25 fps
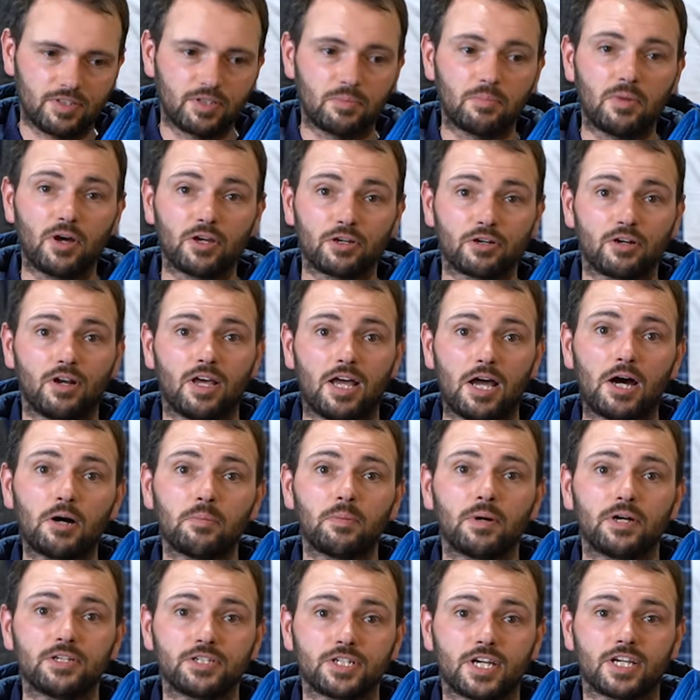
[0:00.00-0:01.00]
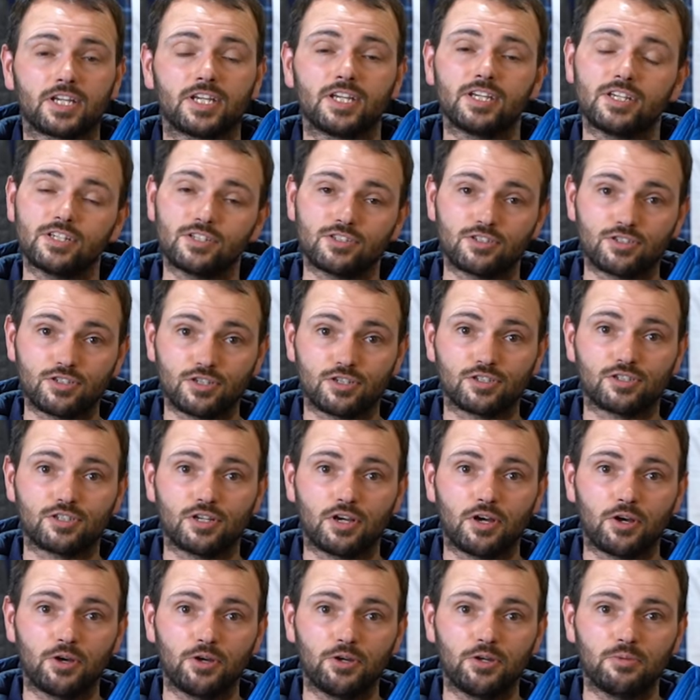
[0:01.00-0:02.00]
The Microlight Alpine Jacket is just
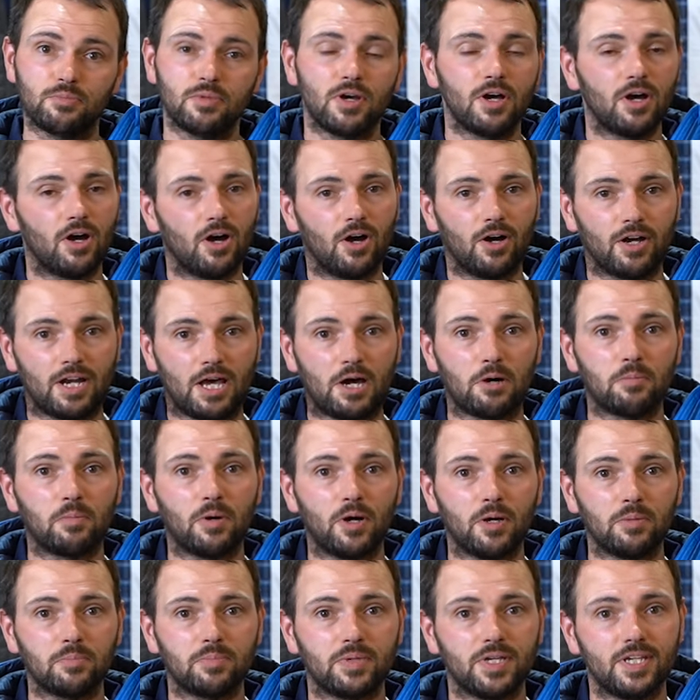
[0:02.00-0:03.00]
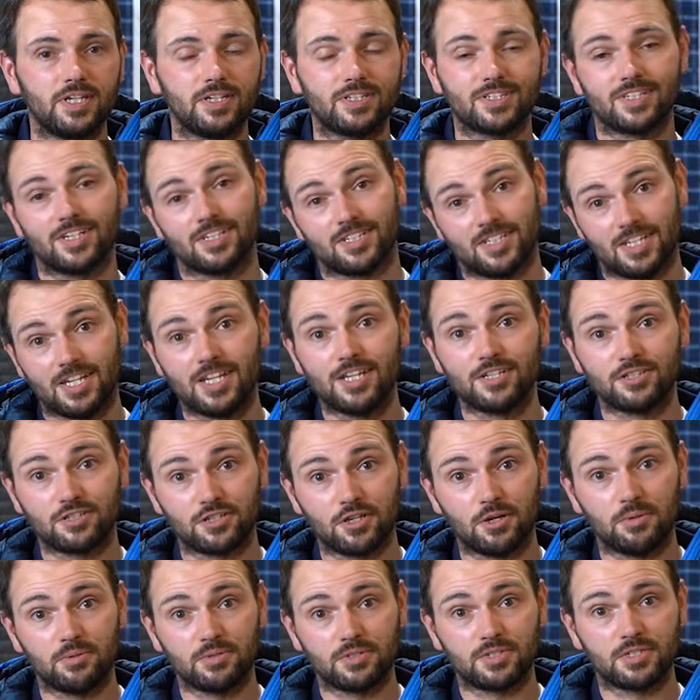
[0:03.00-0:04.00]
at home on alpine peaks as it is
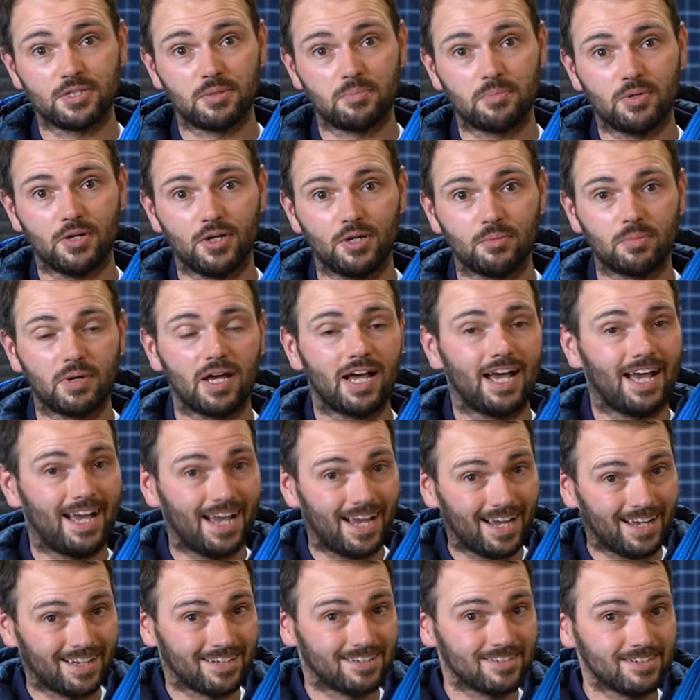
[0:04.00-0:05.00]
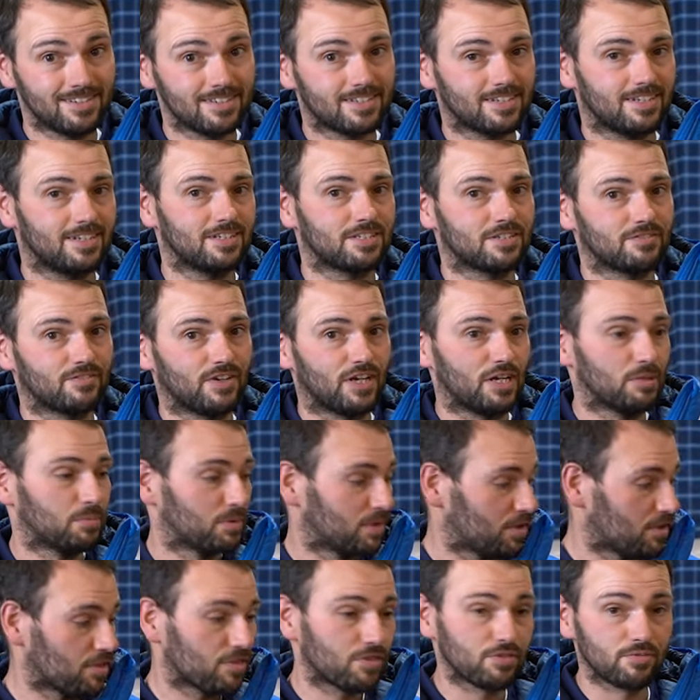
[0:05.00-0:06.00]
going to the pub, and it's
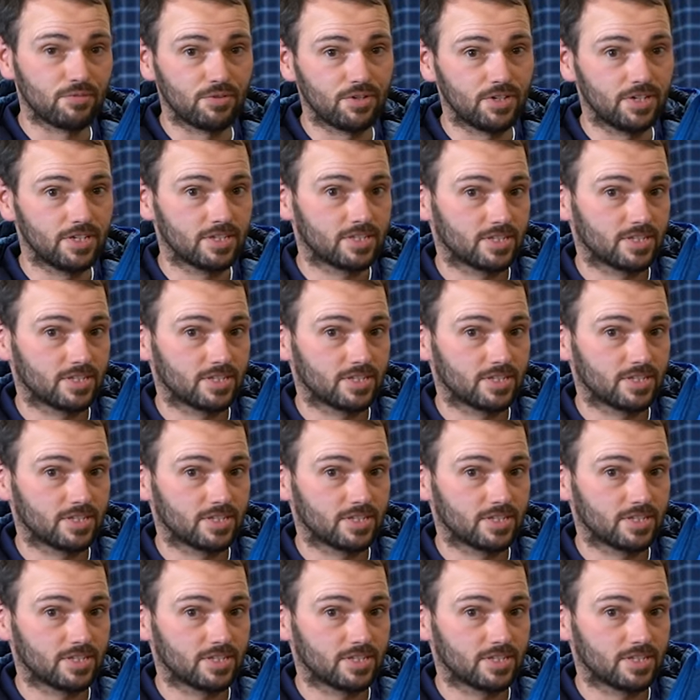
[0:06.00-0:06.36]
available in three